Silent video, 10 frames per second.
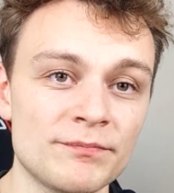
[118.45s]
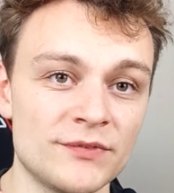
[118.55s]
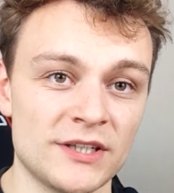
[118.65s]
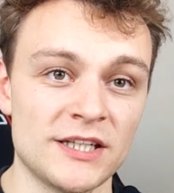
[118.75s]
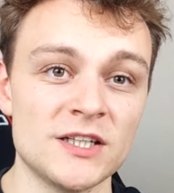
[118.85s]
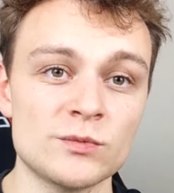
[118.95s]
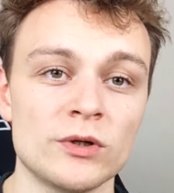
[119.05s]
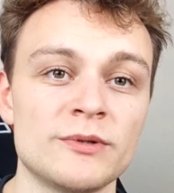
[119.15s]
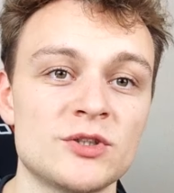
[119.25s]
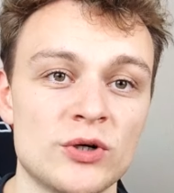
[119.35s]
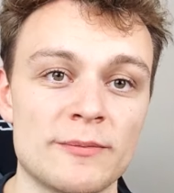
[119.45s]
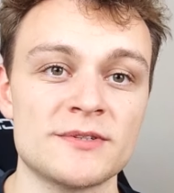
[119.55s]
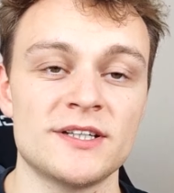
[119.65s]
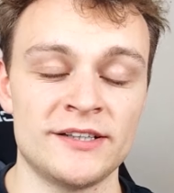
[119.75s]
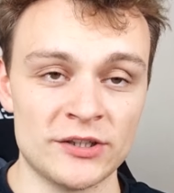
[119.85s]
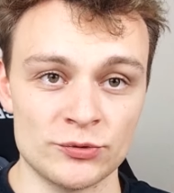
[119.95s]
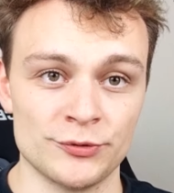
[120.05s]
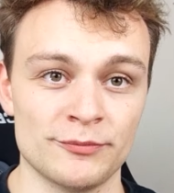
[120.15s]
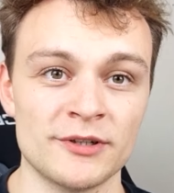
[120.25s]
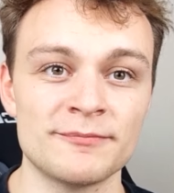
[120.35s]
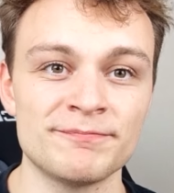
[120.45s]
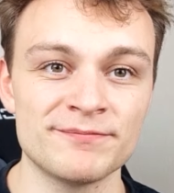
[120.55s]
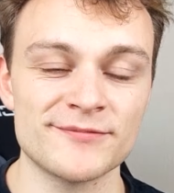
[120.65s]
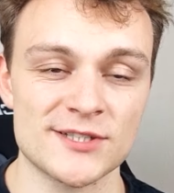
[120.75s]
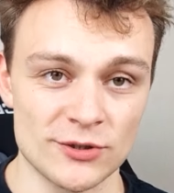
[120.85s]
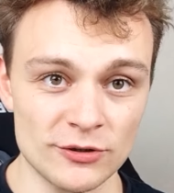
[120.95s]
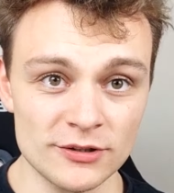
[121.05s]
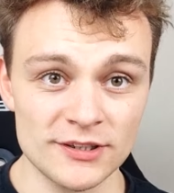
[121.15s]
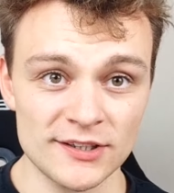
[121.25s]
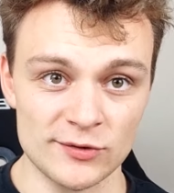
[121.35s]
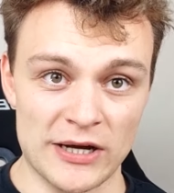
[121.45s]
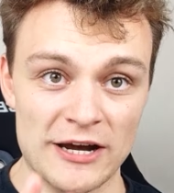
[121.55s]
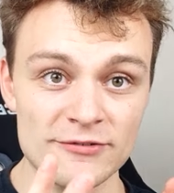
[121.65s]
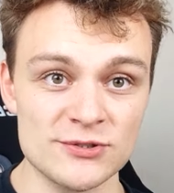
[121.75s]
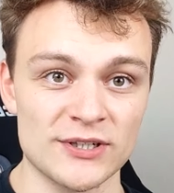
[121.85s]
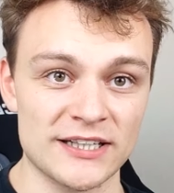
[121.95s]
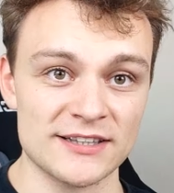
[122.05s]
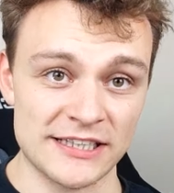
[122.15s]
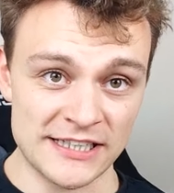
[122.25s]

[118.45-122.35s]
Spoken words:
the heat will be trapped in that room. So you have to get the